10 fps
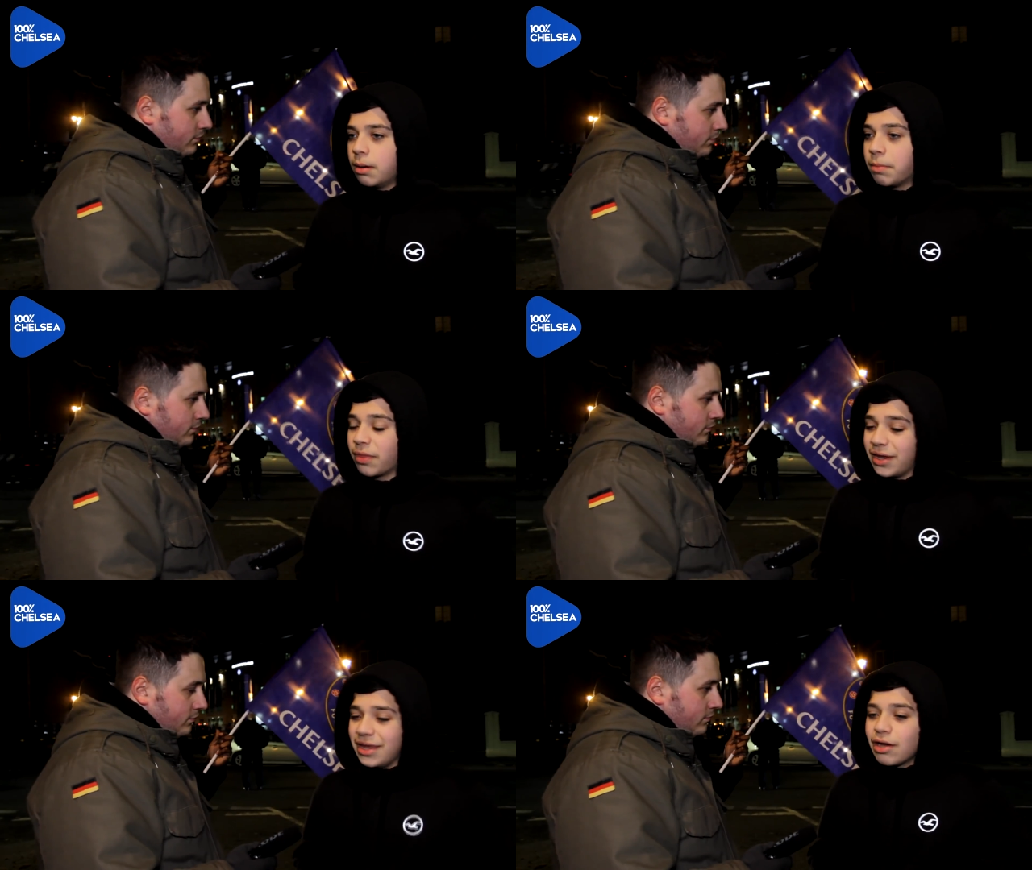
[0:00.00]
Speaker 1: But
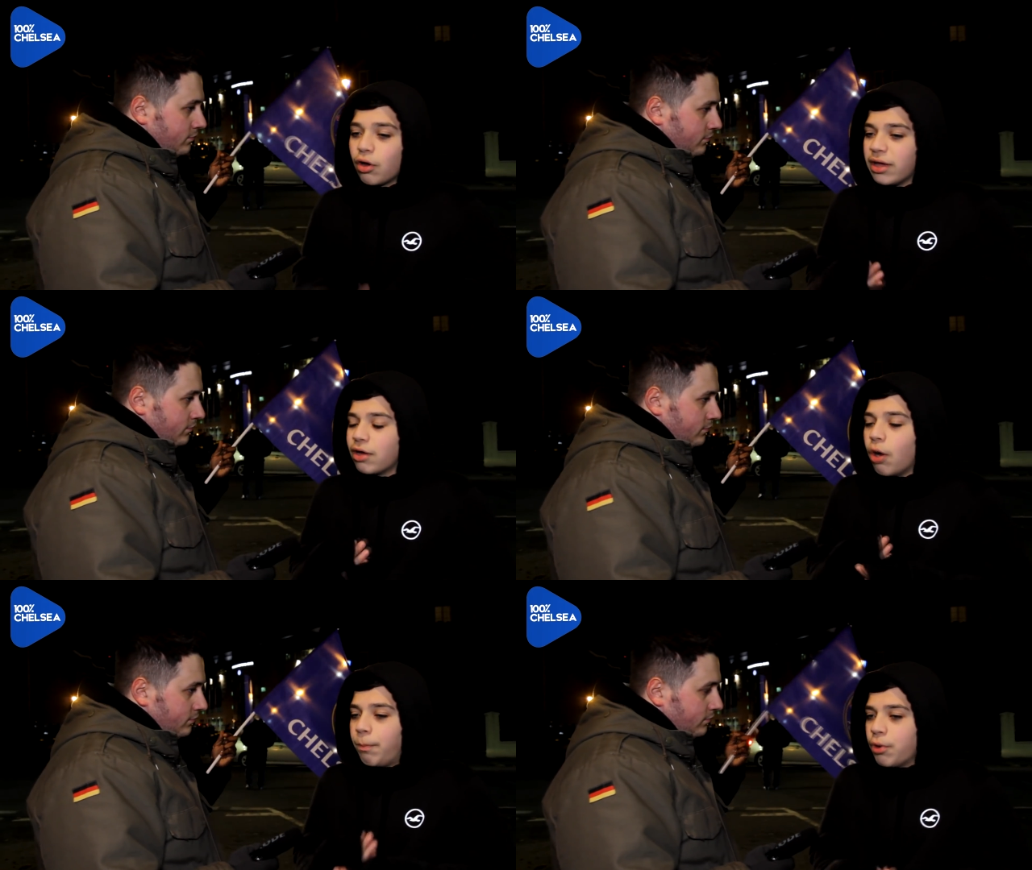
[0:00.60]
then he got he
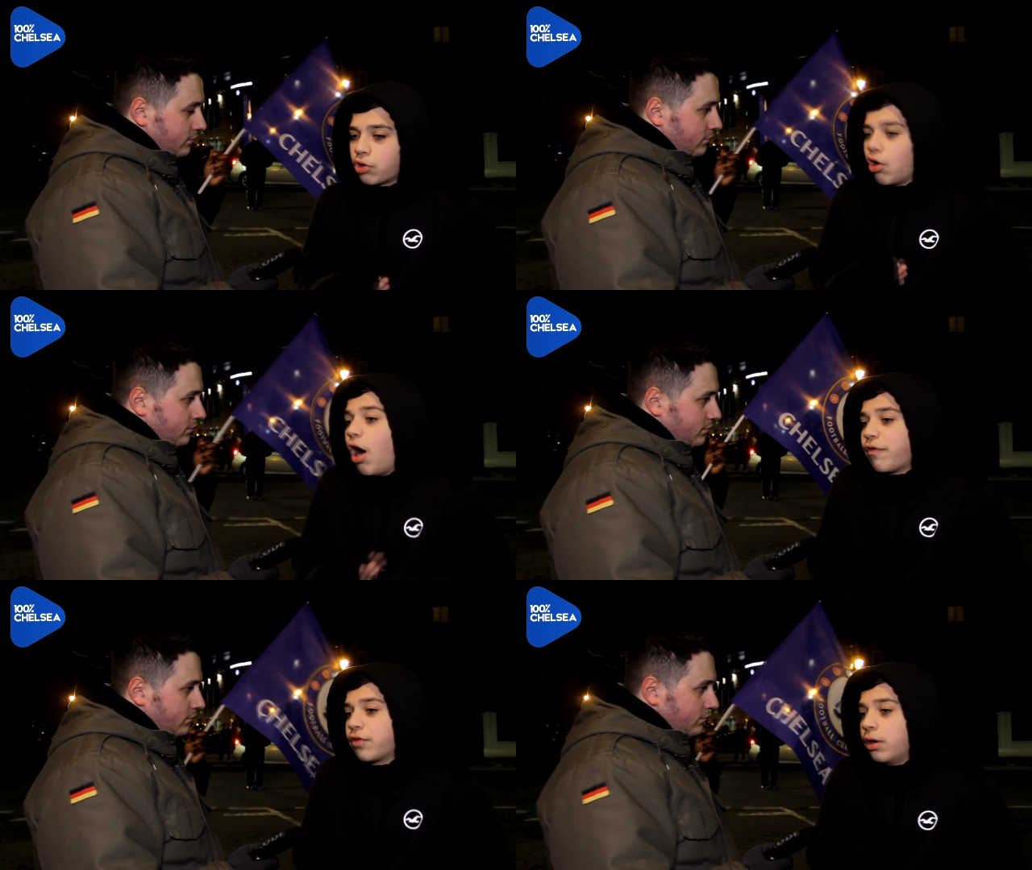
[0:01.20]
got booked
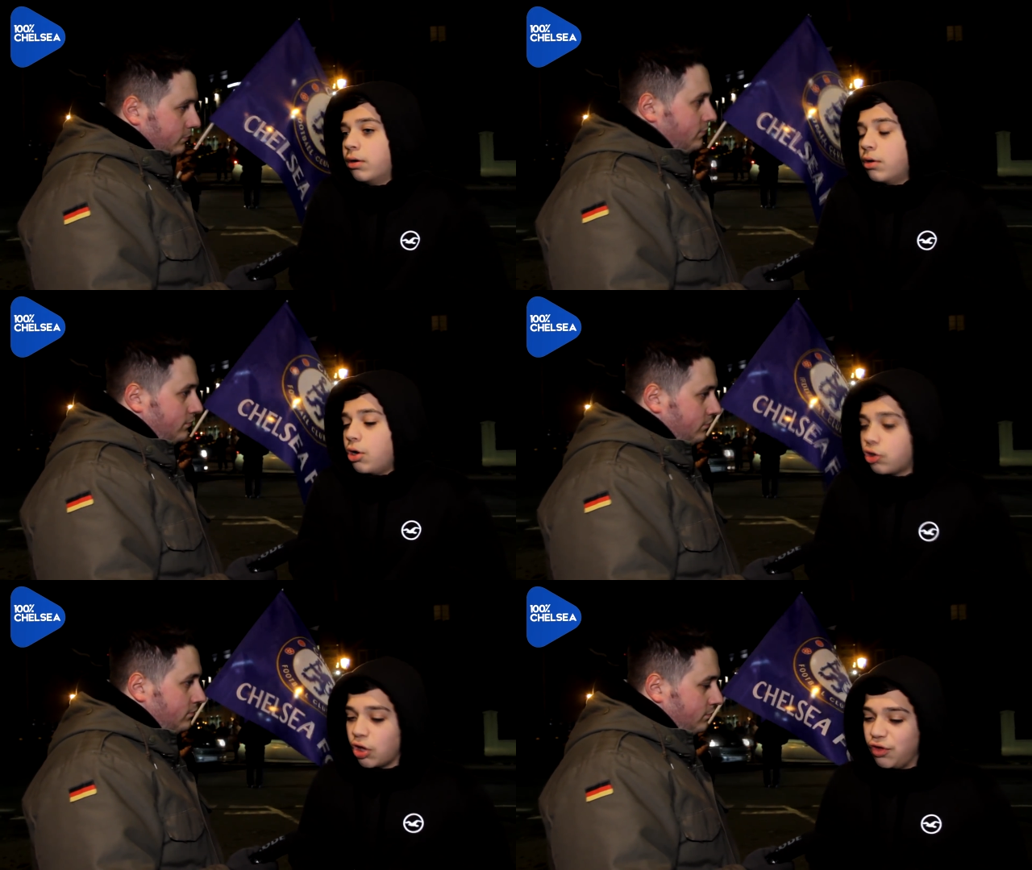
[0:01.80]
after.
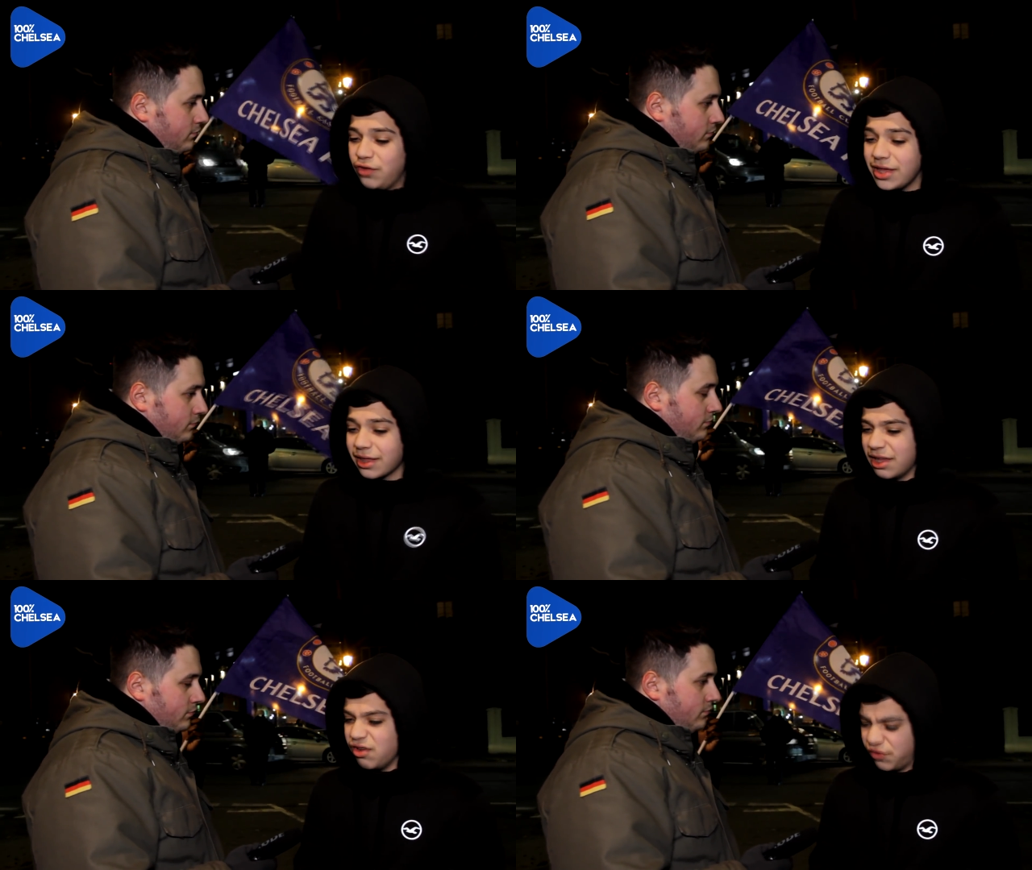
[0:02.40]
So if
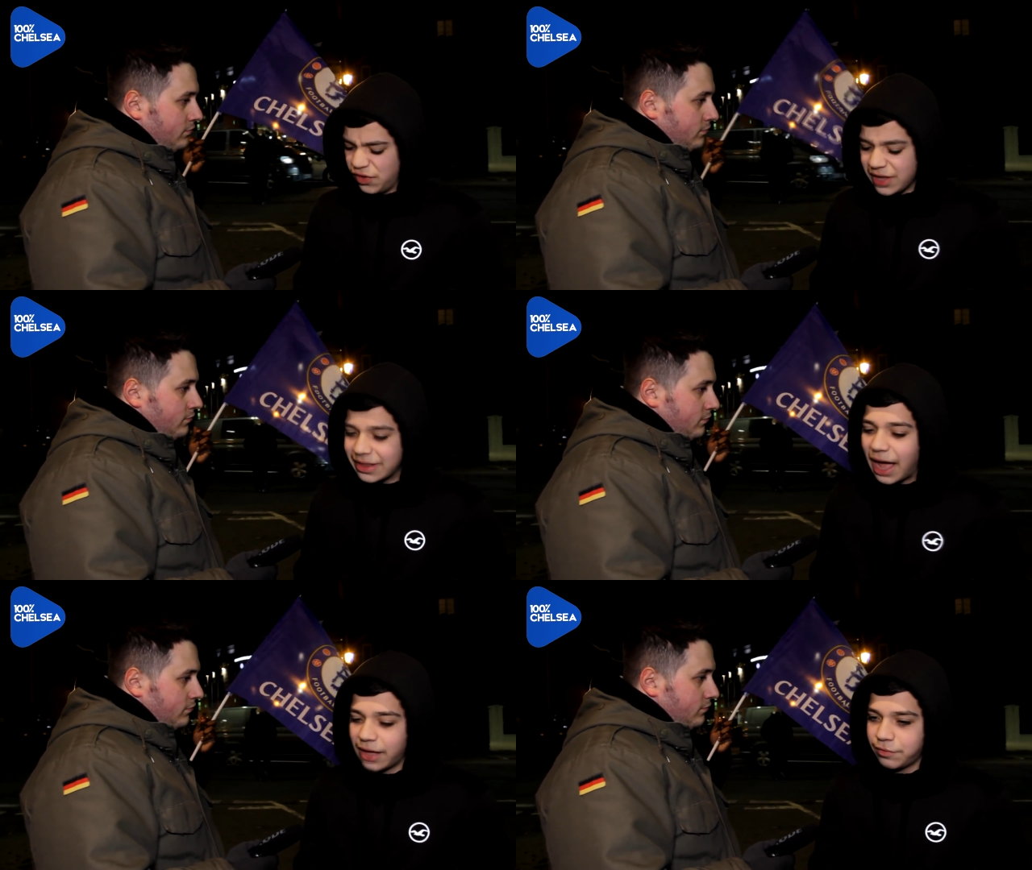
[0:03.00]
he if he
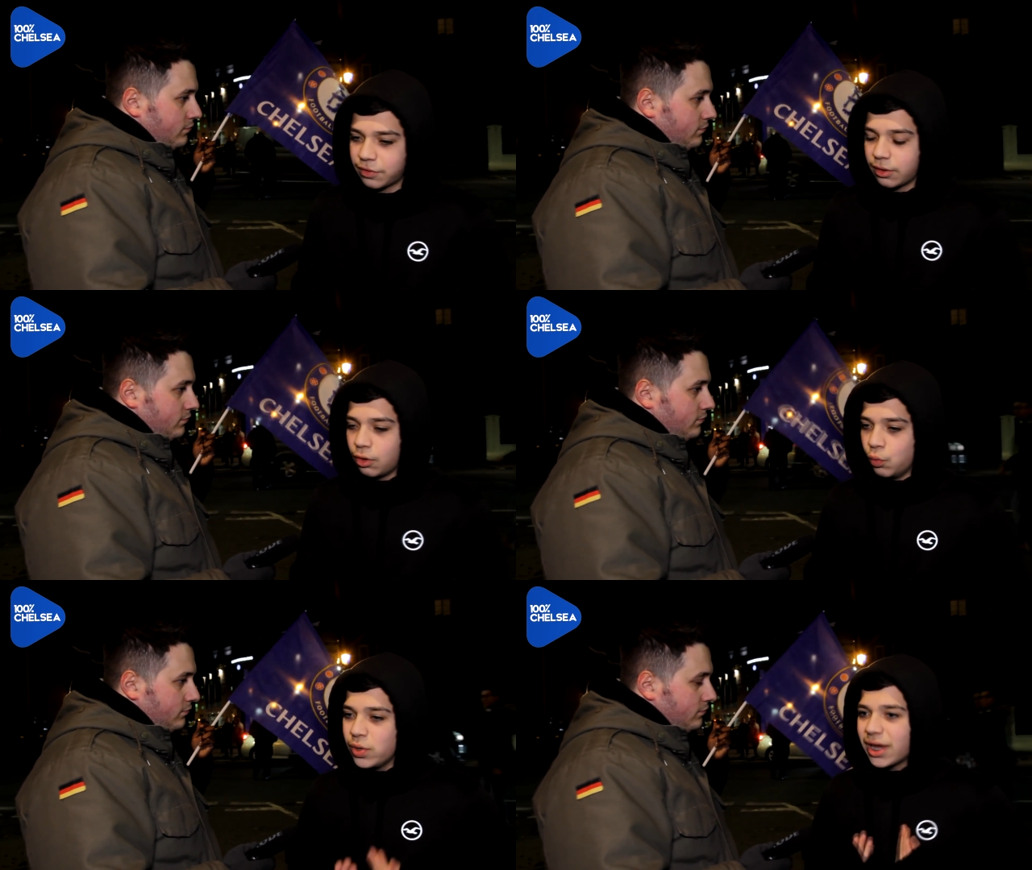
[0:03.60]
dives,
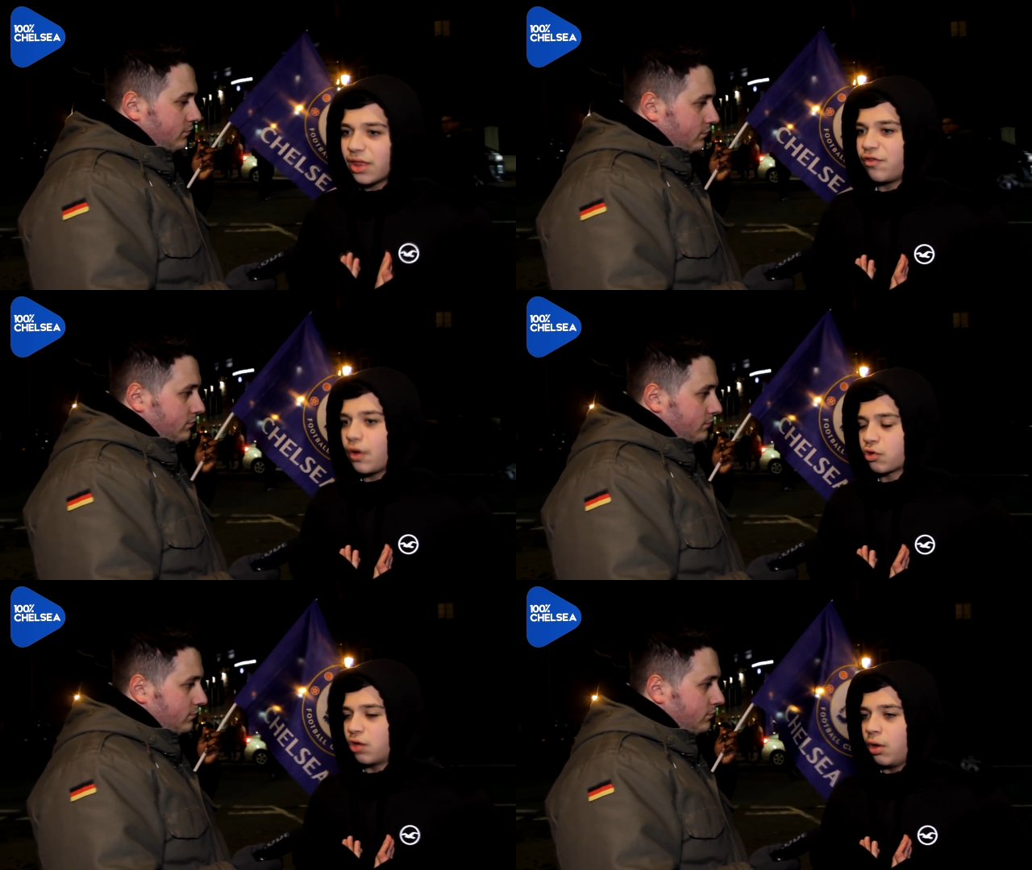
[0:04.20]
we get the
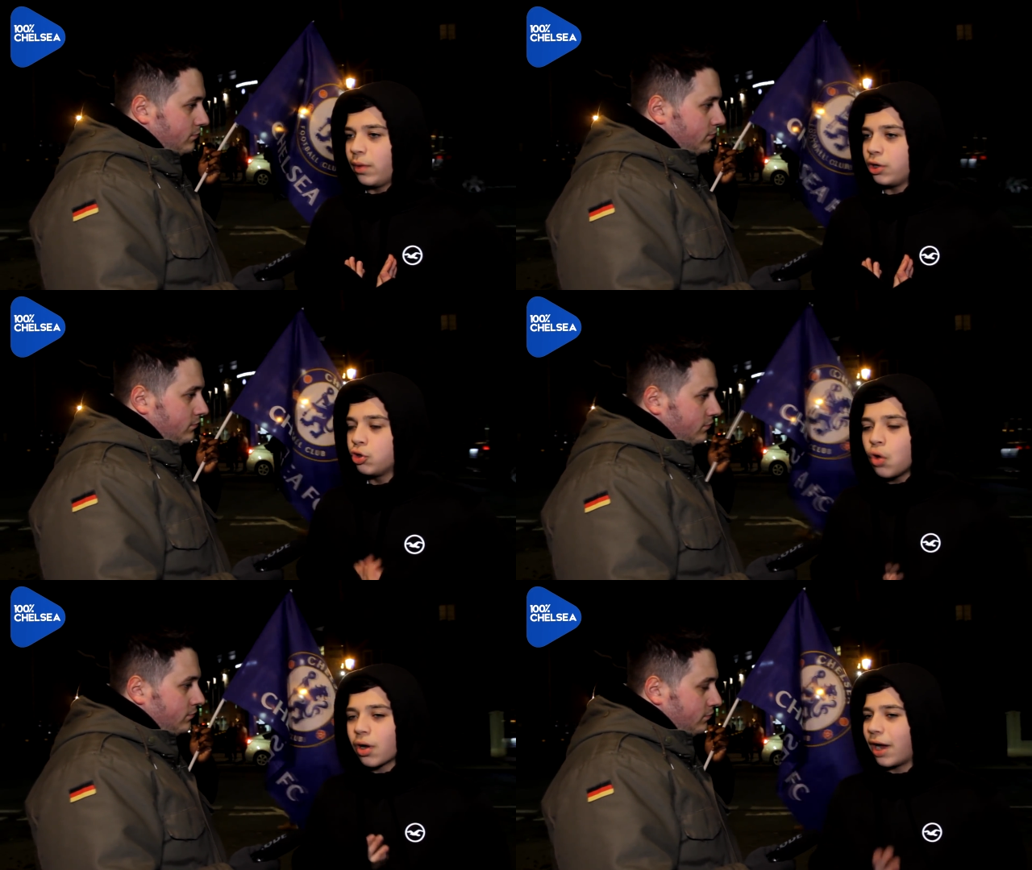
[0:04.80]
foul straight away. You
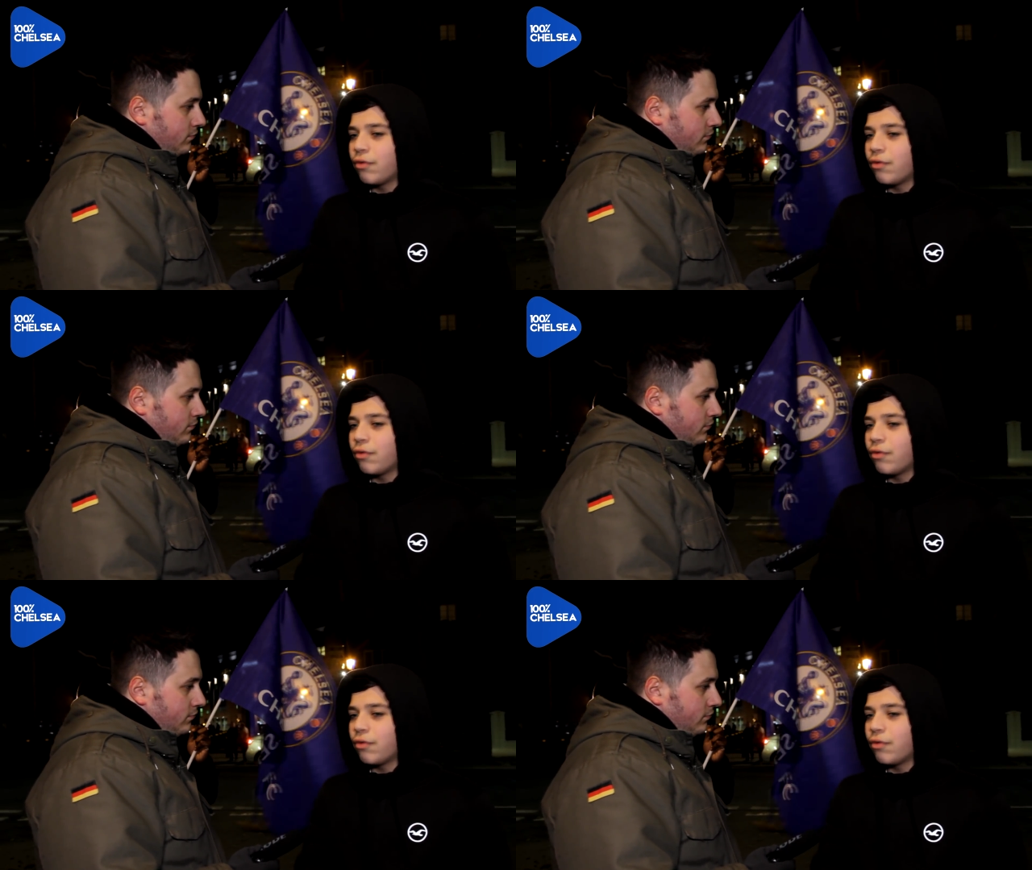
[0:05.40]
don't carry